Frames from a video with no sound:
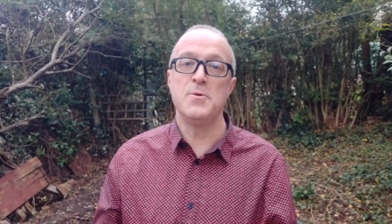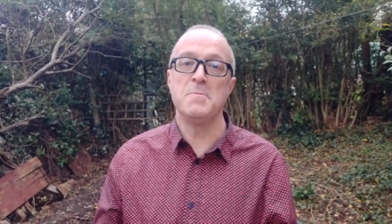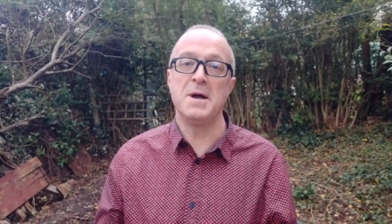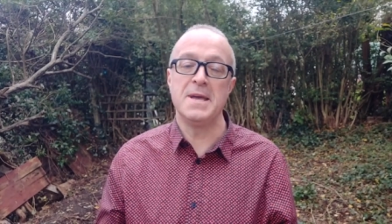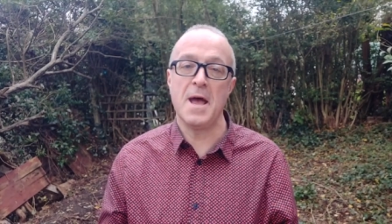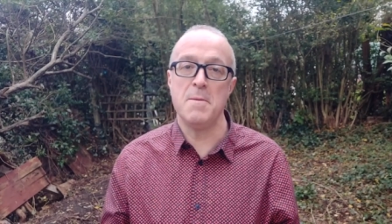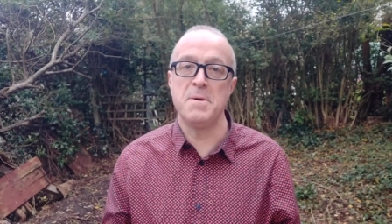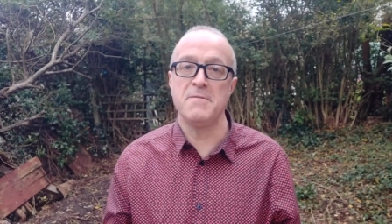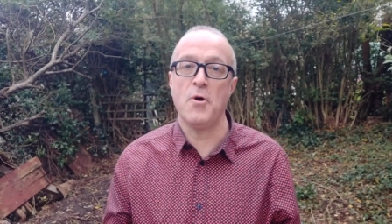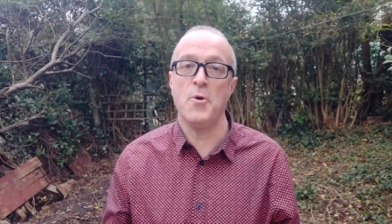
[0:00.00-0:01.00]
who might get a
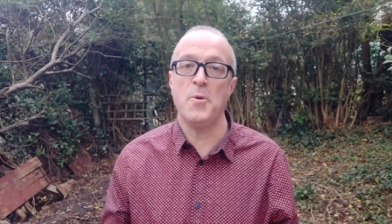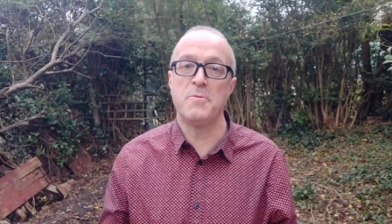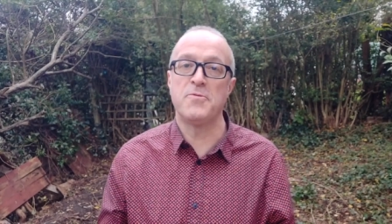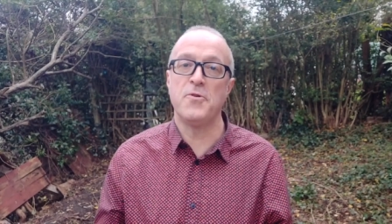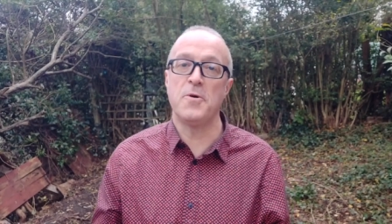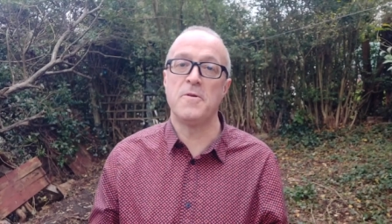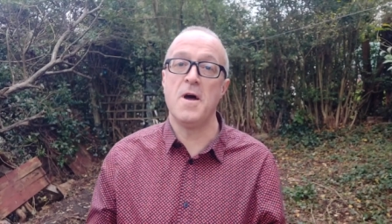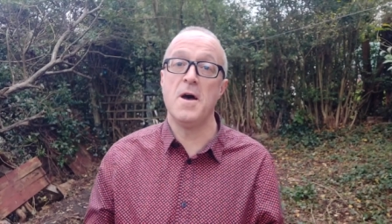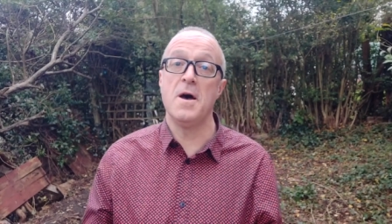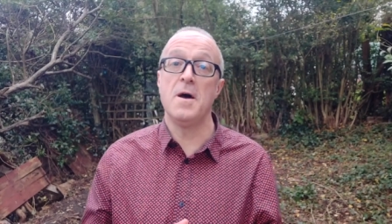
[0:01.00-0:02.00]
bit of hope for,
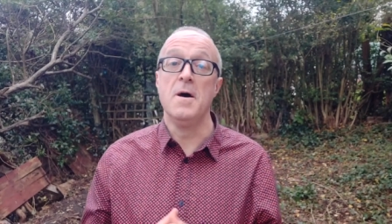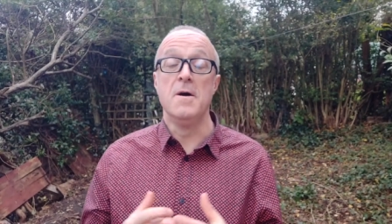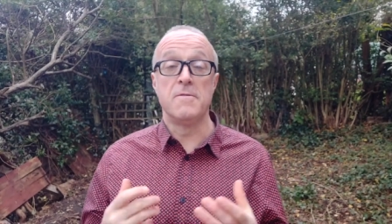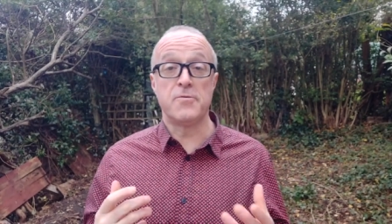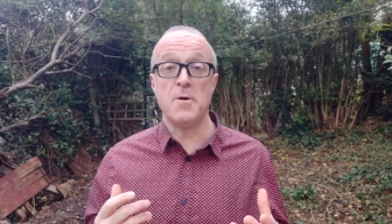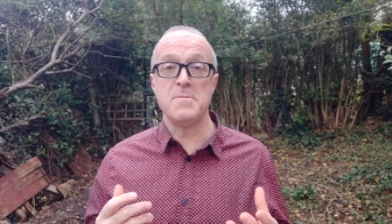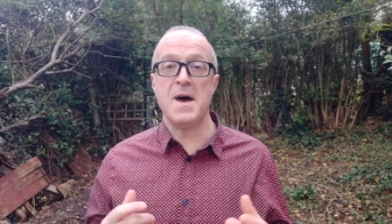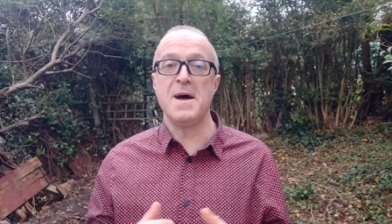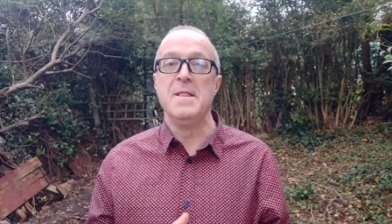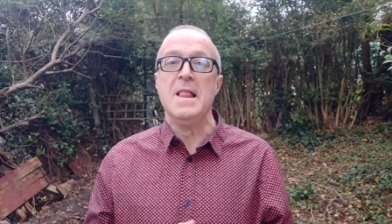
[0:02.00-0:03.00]
uh, from
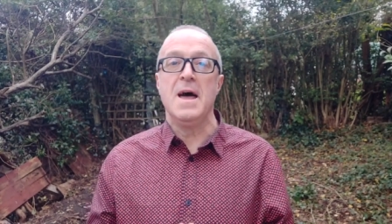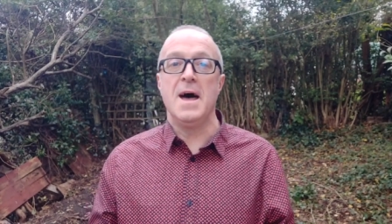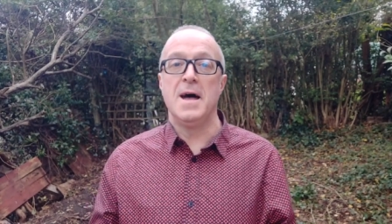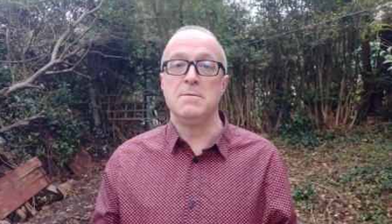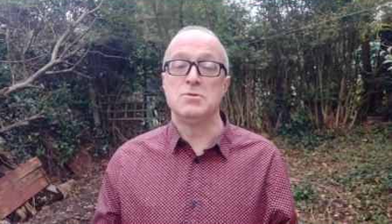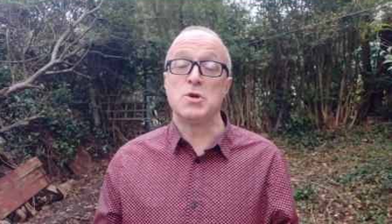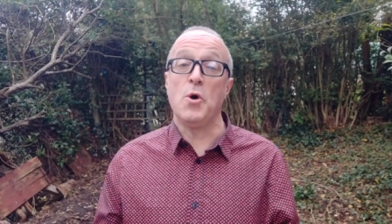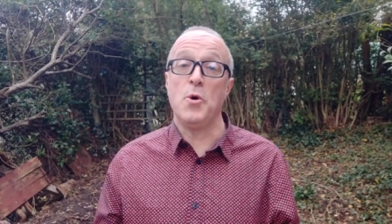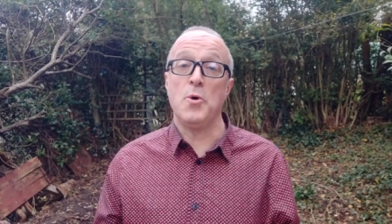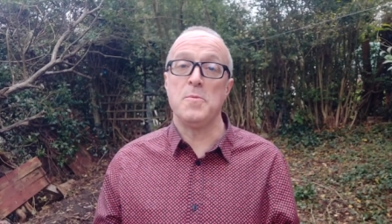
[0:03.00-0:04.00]
that. Um, so I
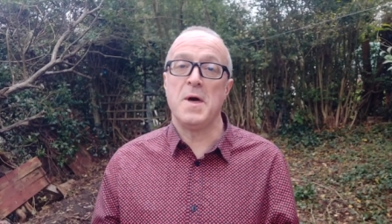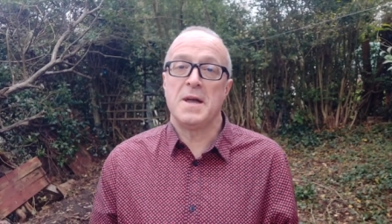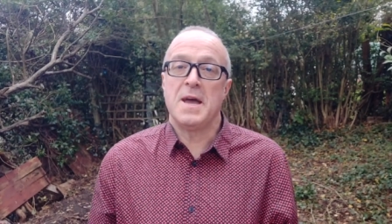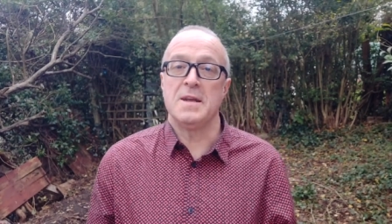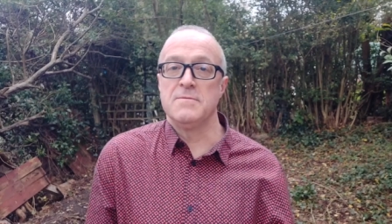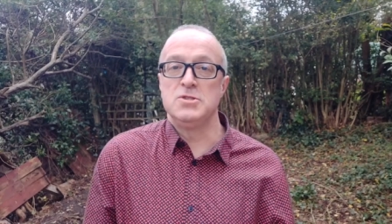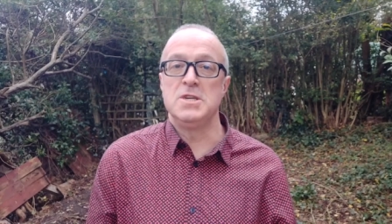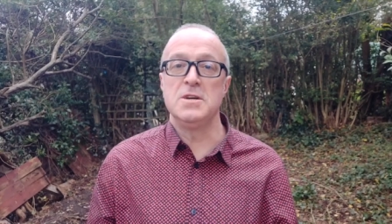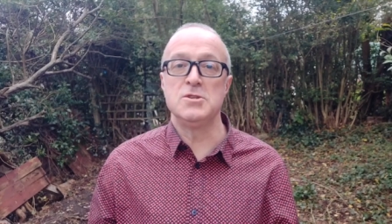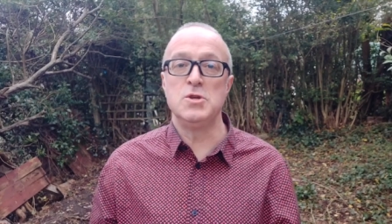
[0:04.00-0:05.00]
hope that kind of
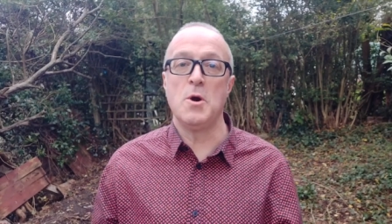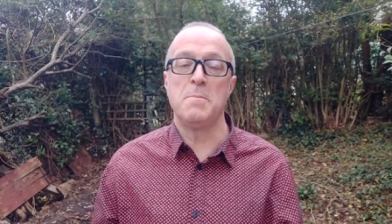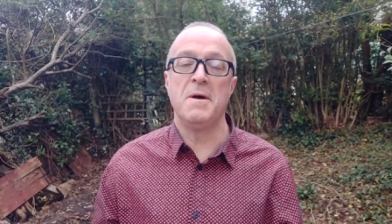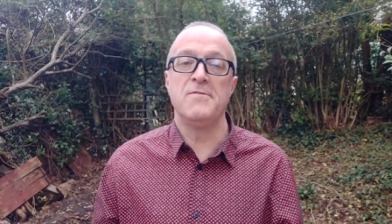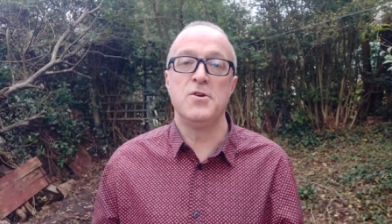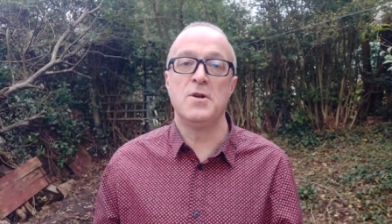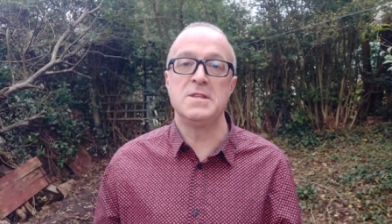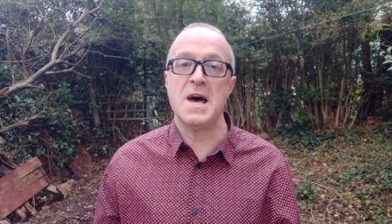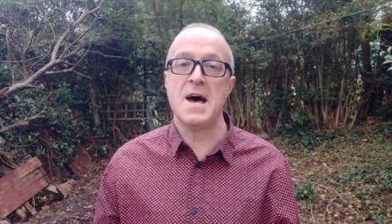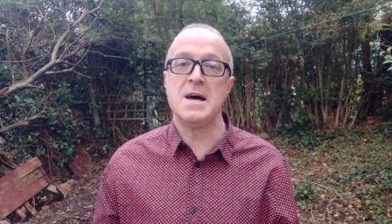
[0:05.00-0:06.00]
cheers you up if you're a
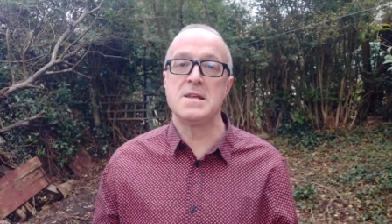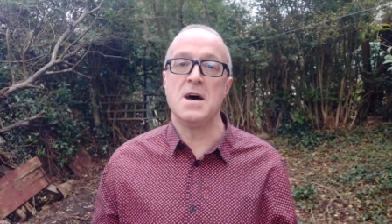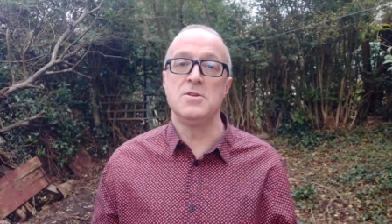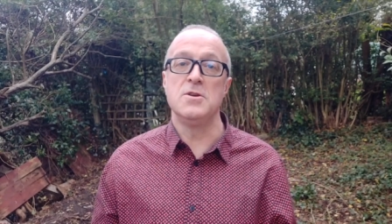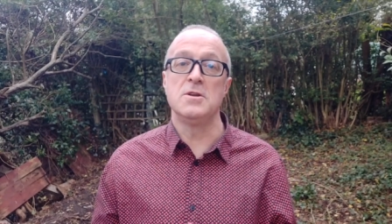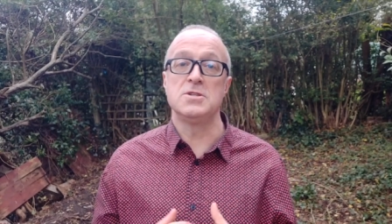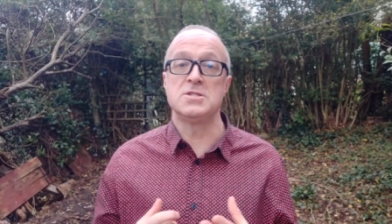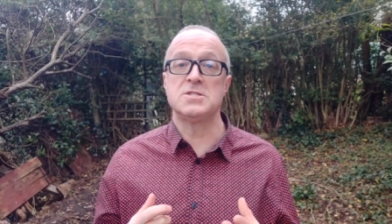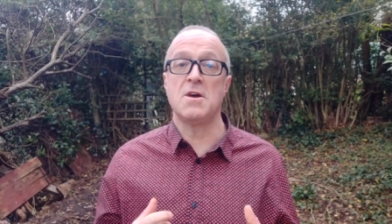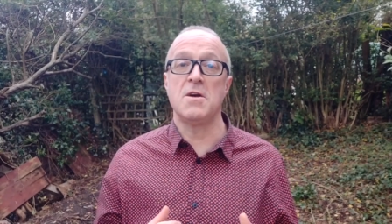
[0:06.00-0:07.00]
dad and you're
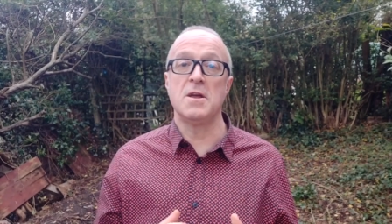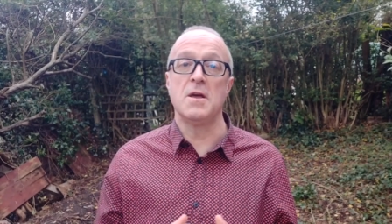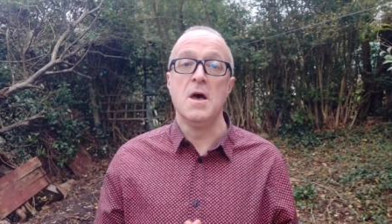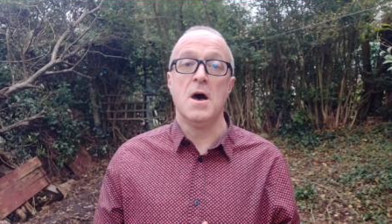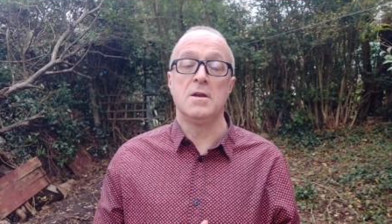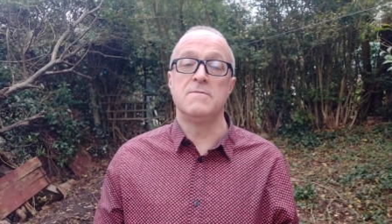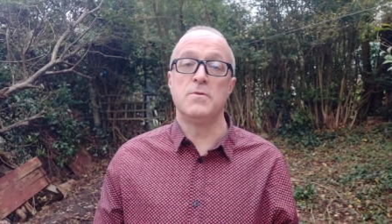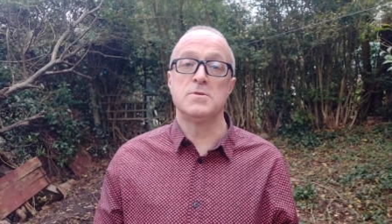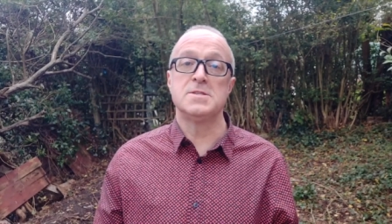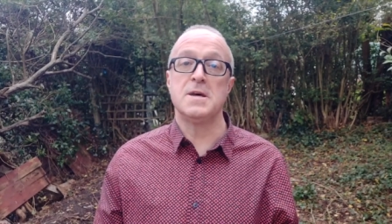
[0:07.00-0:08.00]
just starting a
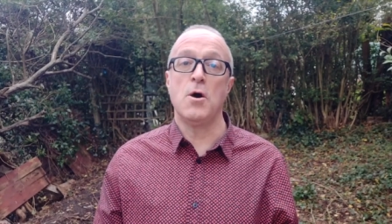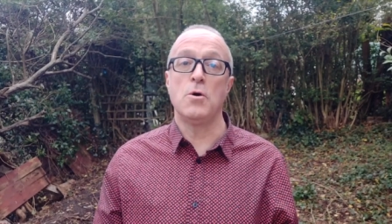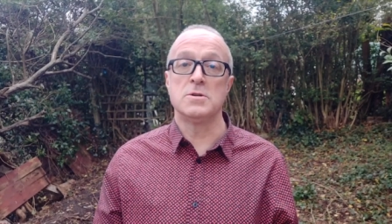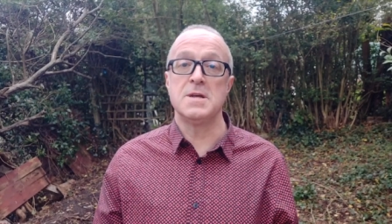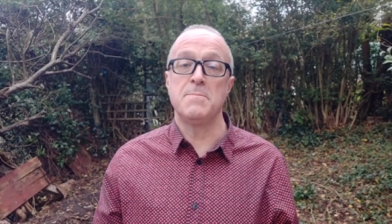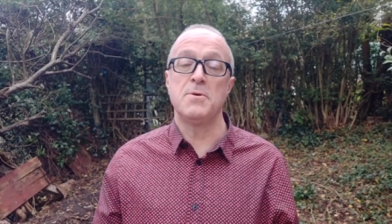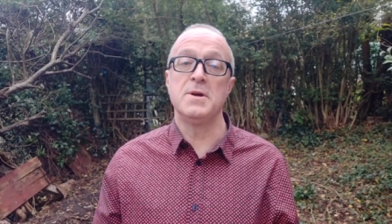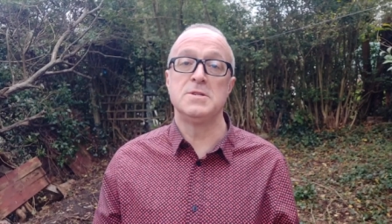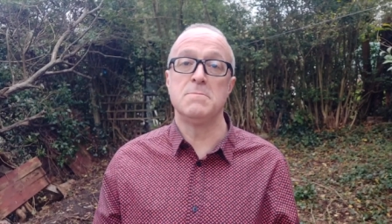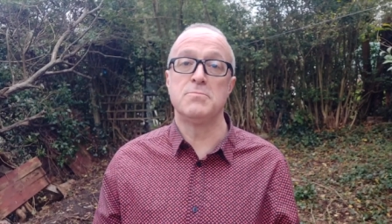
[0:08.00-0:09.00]
divorce or
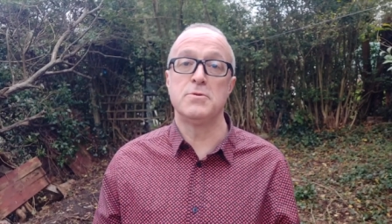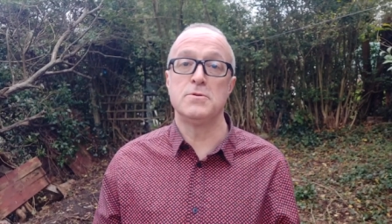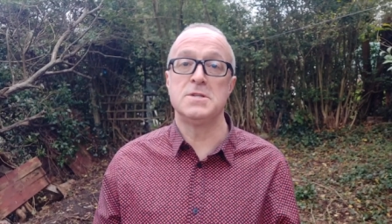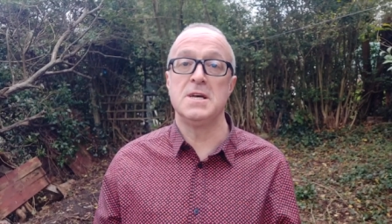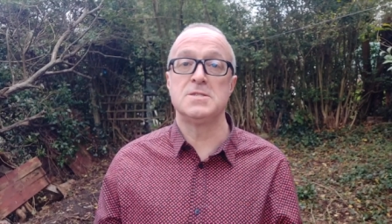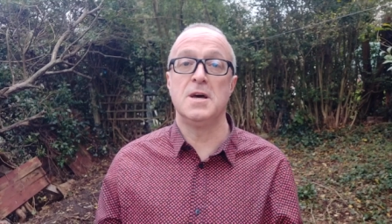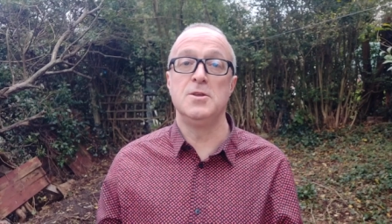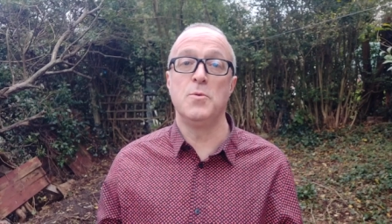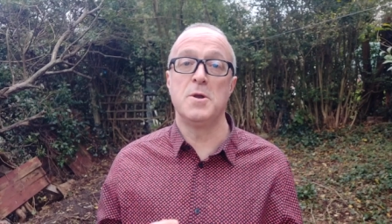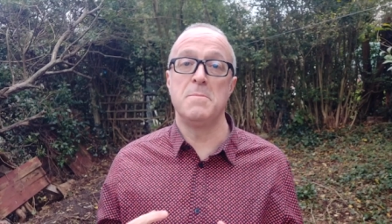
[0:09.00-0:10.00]
separation process and
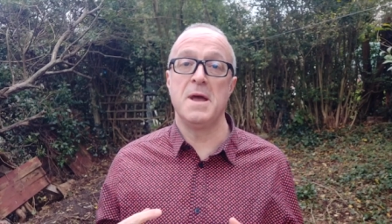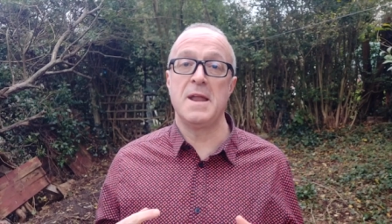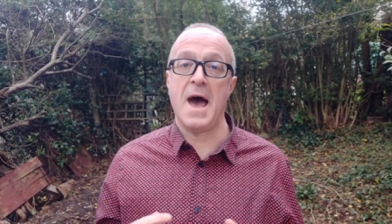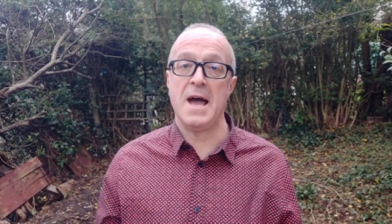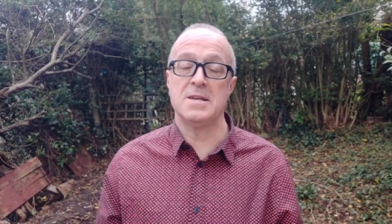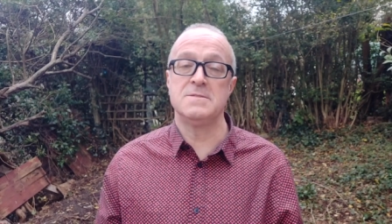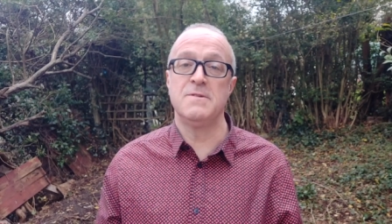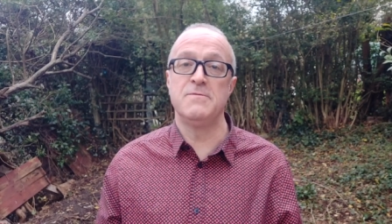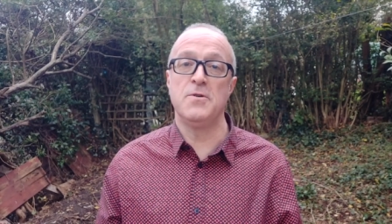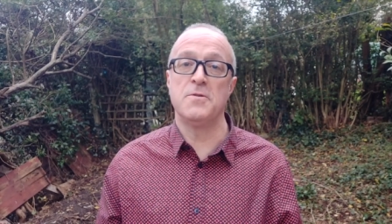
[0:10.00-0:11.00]
you want to be an active
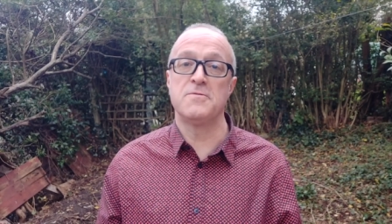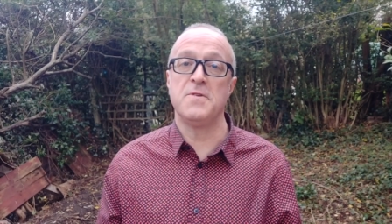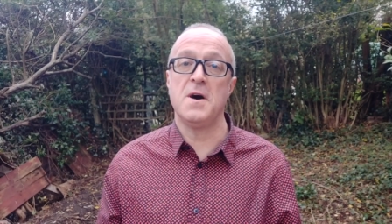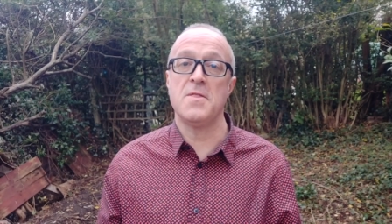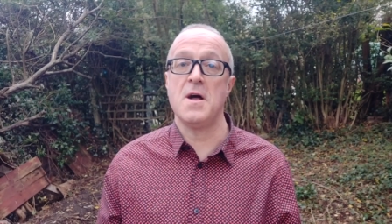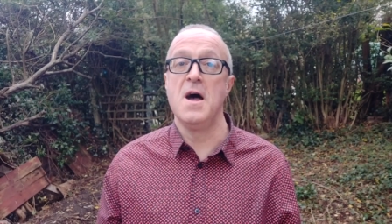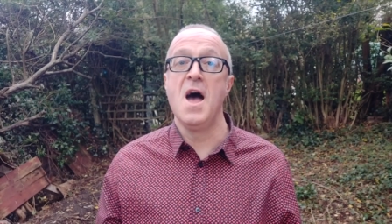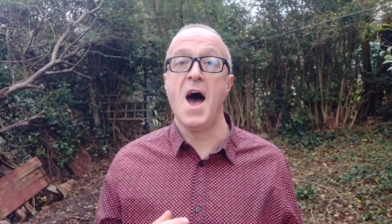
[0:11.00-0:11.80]
involved father.